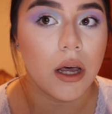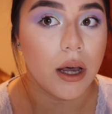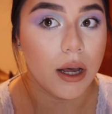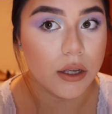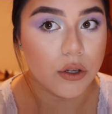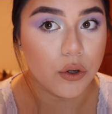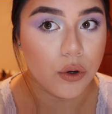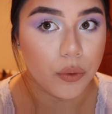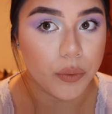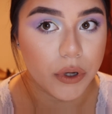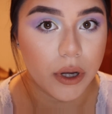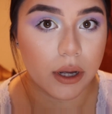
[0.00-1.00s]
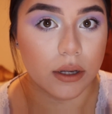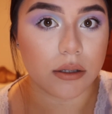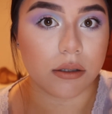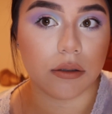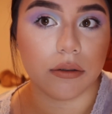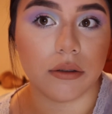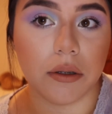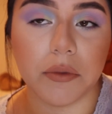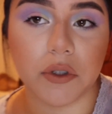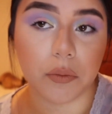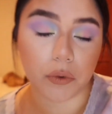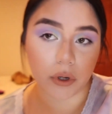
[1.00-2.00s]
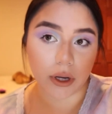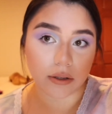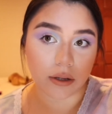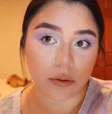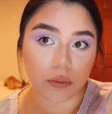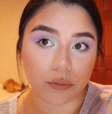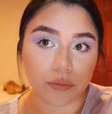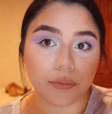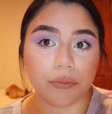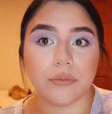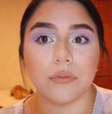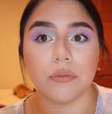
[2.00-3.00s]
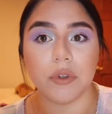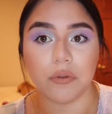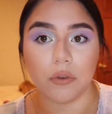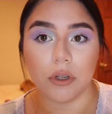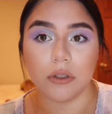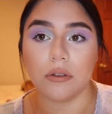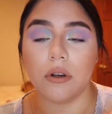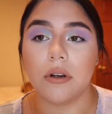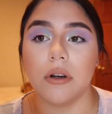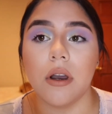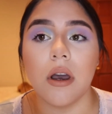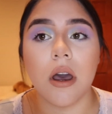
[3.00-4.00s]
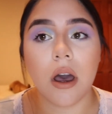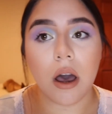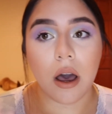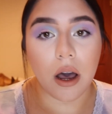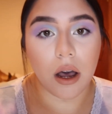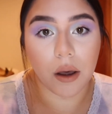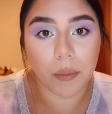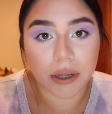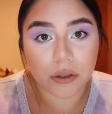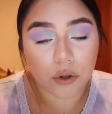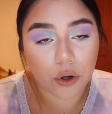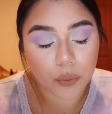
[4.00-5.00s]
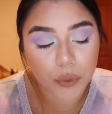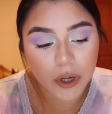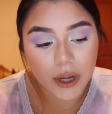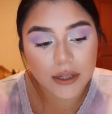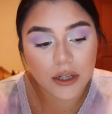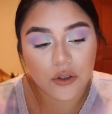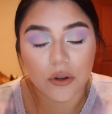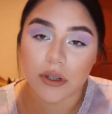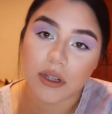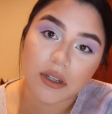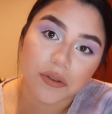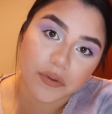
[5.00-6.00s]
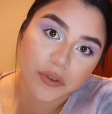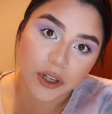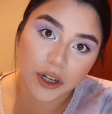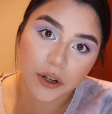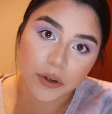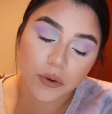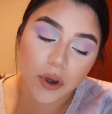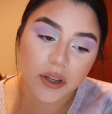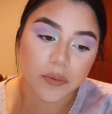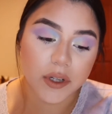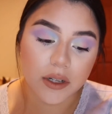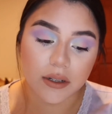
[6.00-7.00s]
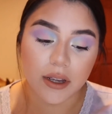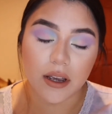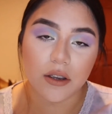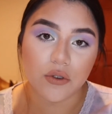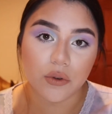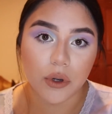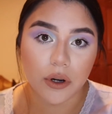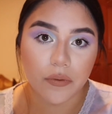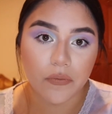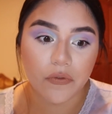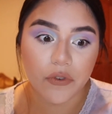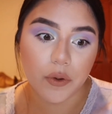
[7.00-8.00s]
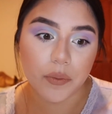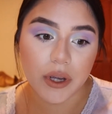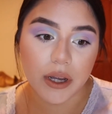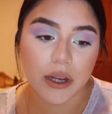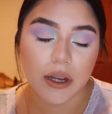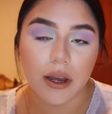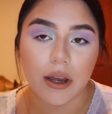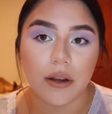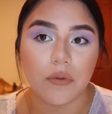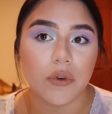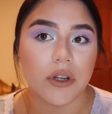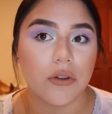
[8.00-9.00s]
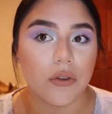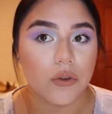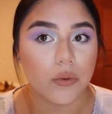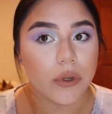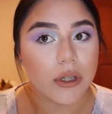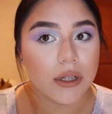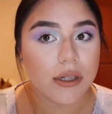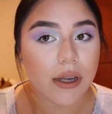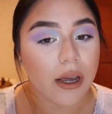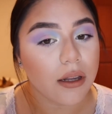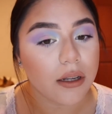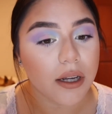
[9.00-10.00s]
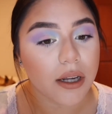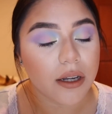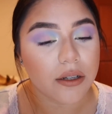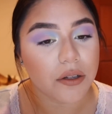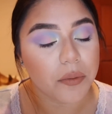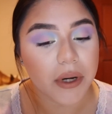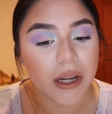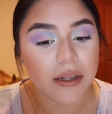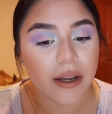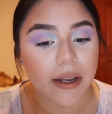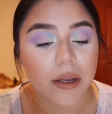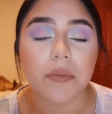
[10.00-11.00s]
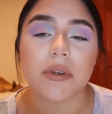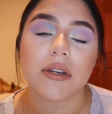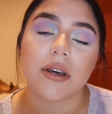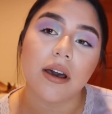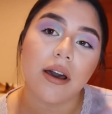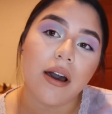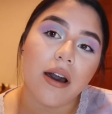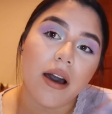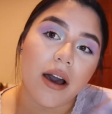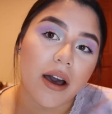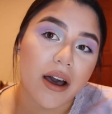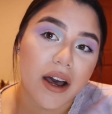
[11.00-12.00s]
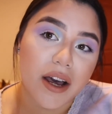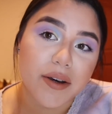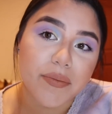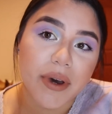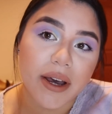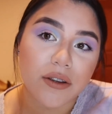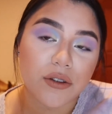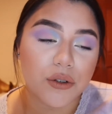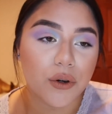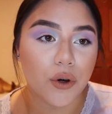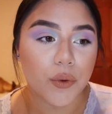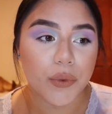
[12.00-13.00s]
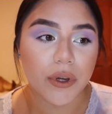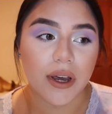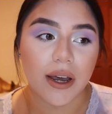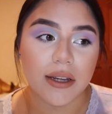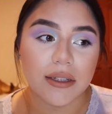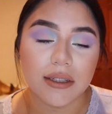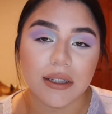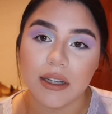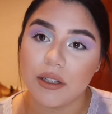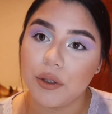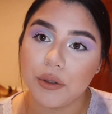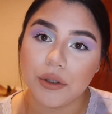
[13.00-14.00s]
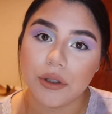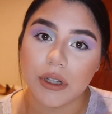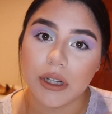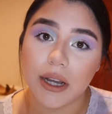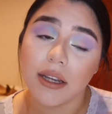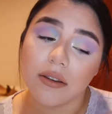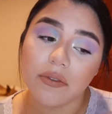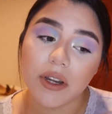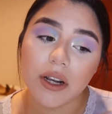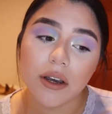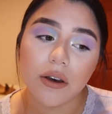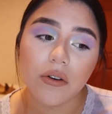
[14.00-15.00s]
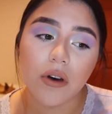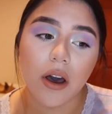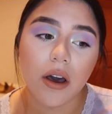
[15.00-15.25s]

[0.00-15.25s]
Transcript: I do hope you guys, let me see you guys up before I stop. I do hope you guys enjoyed this video as much as I enjoyed filming it and redoing this eye look so many times. I do hope you guys stay tuned to the next video.